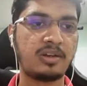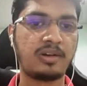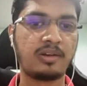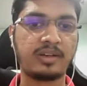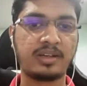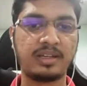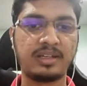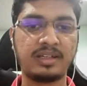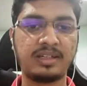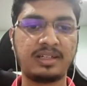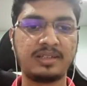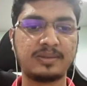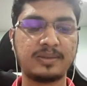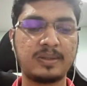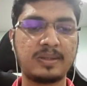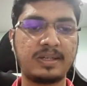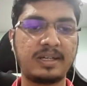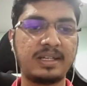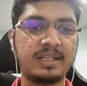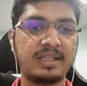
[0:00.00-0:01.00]
Okay, it is
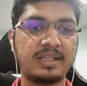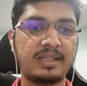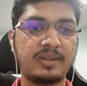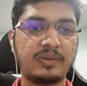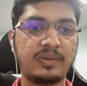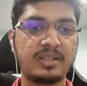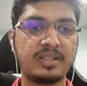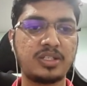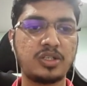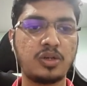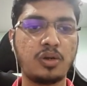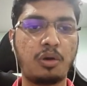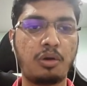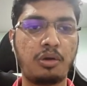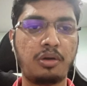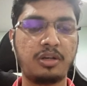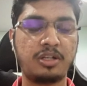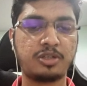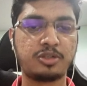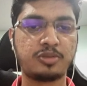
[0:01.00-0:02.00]
already here. You can see
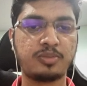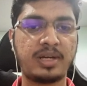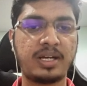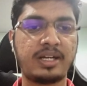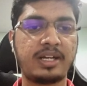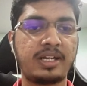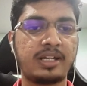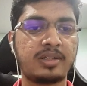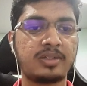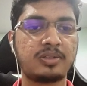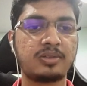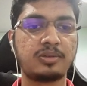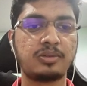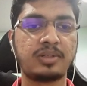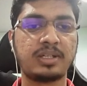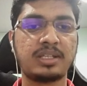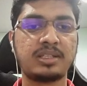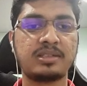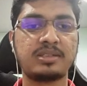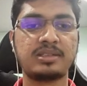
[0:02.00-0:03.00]
orders by date. So you
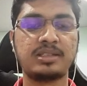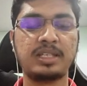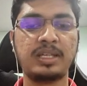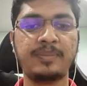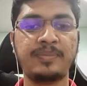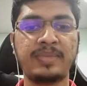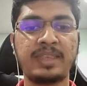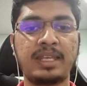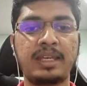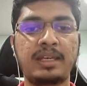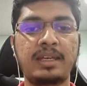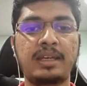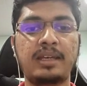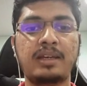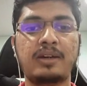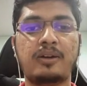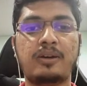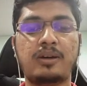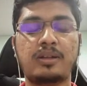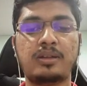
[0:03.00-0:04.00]
can see
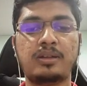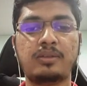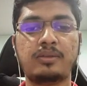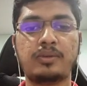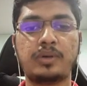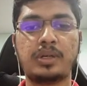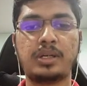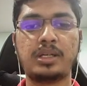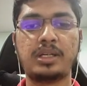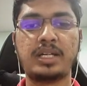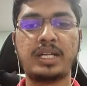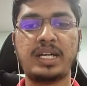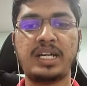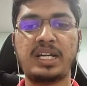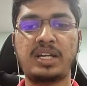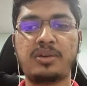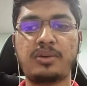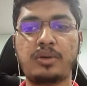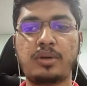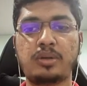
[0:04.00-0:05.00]
on what
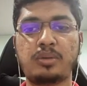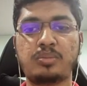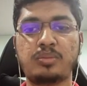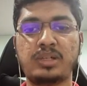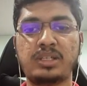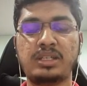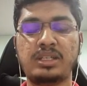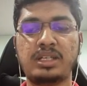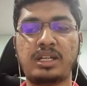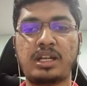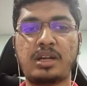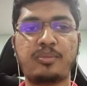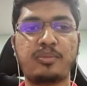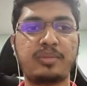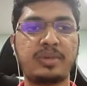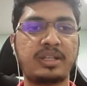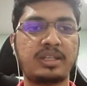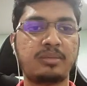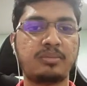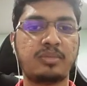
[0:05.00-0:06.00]
date, what month there are
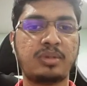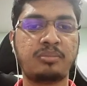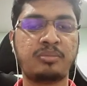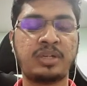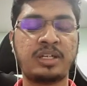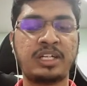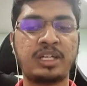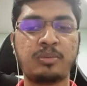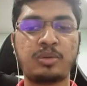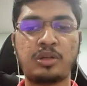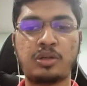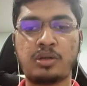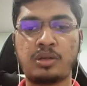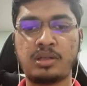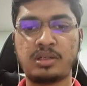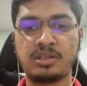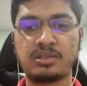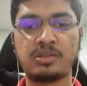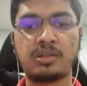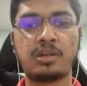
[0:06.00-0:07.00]
multiple
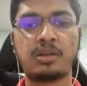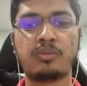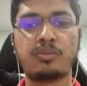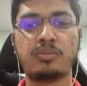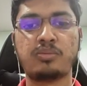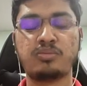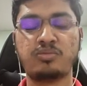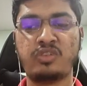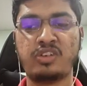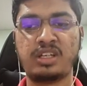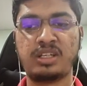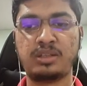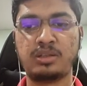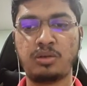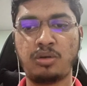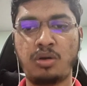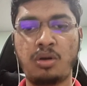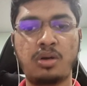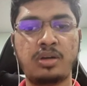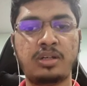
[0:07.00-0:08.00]
orders, or where the
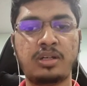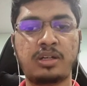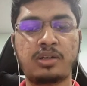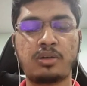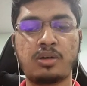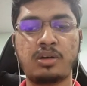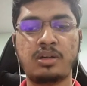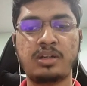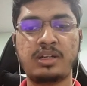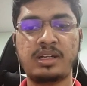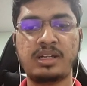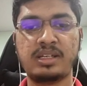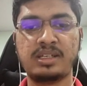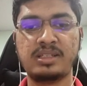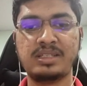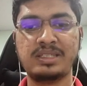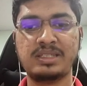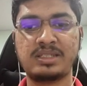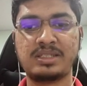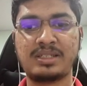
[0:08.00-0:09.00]
order
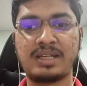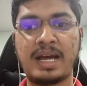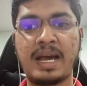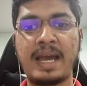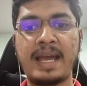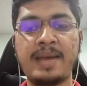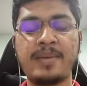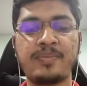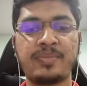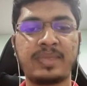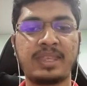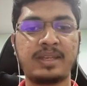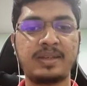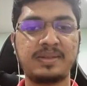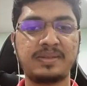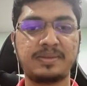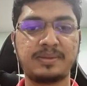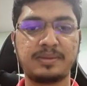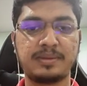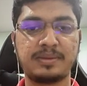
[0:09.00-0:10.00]
quantity is high,
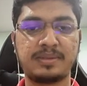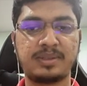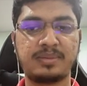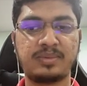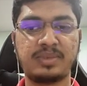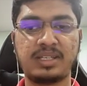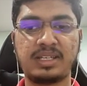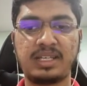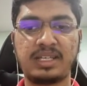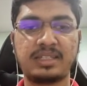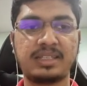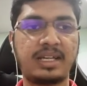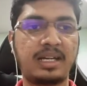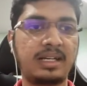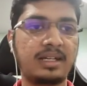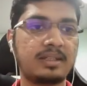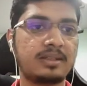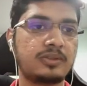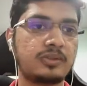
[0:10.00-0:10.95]
so something like that.